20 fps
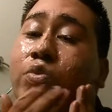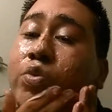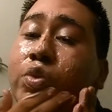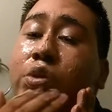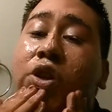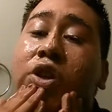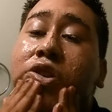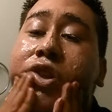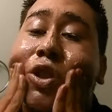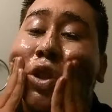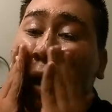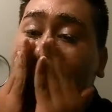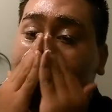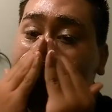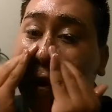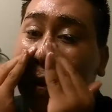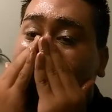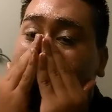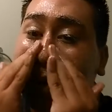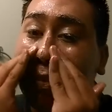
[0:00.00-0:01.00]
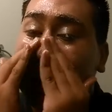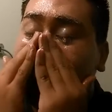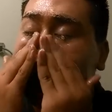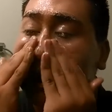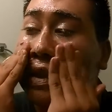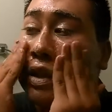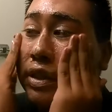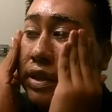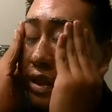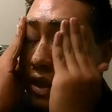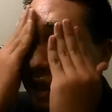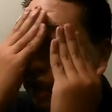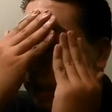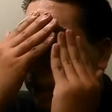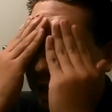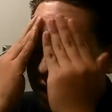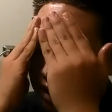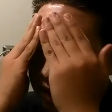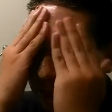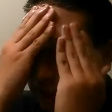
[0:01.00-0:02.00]
I know how messy this can kind
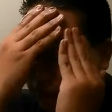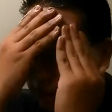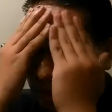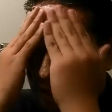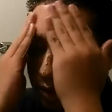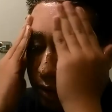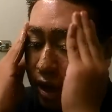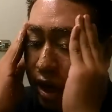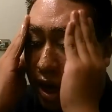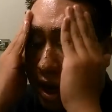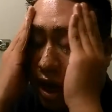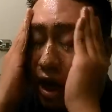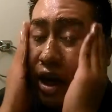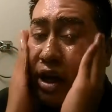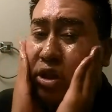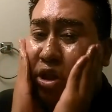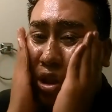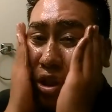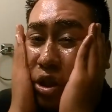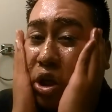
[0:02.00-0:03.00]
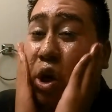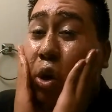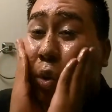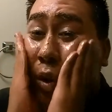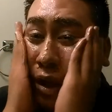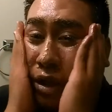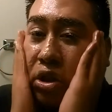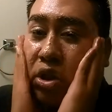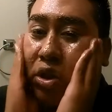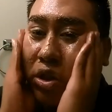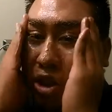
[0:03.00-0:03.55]
of get. So I usually go into the